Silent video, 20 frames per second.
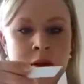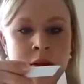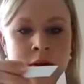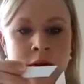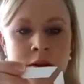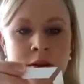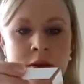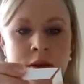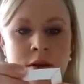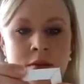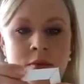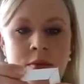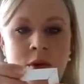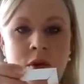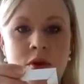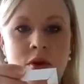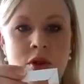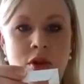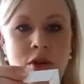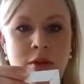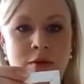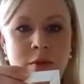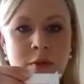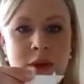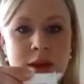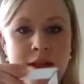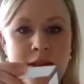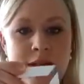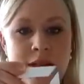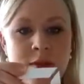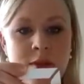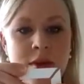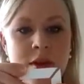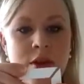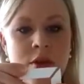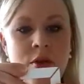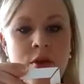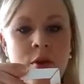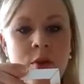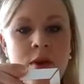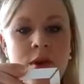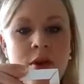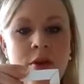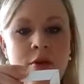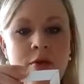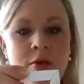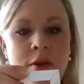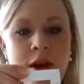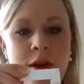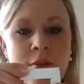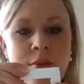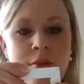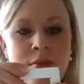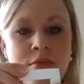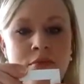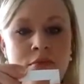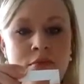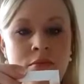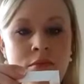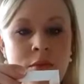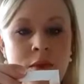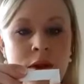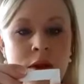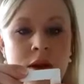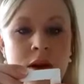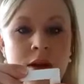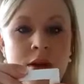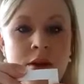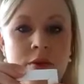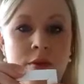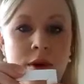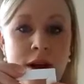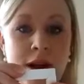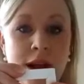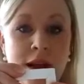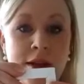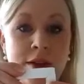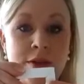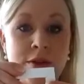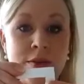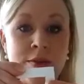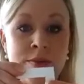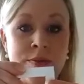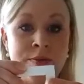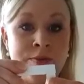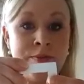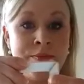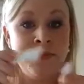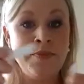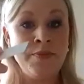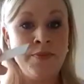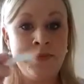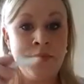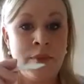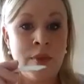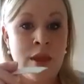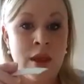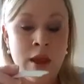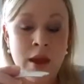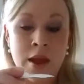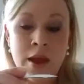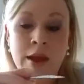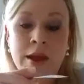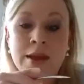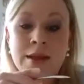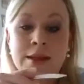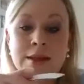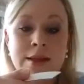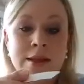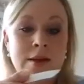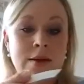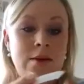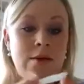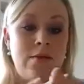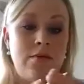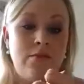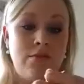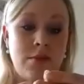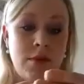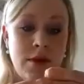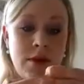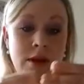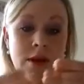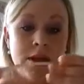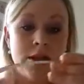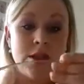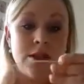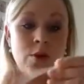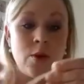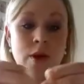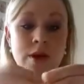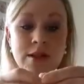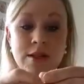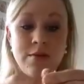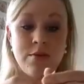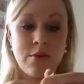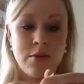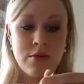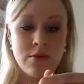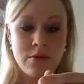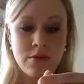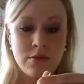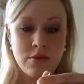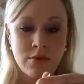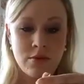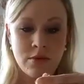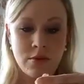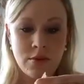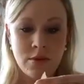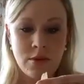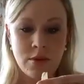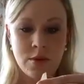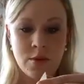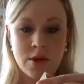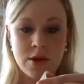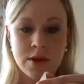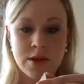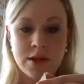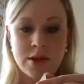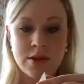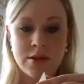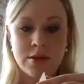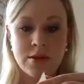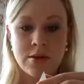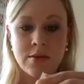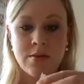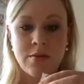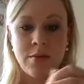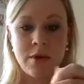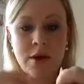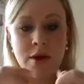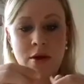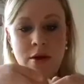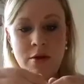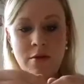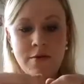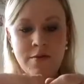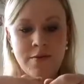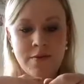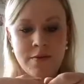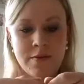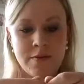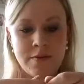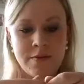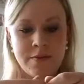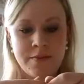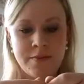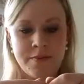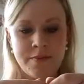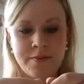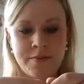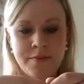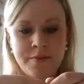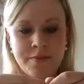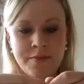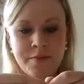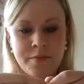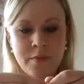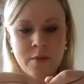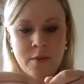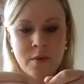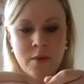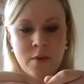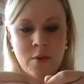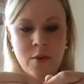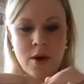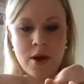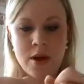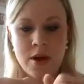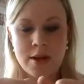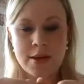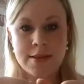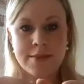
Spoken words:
So you've got the 2 different pieces when they go on the window frame. They're cut at a right angle. So I think it's just quite simple. Let me just peel off the white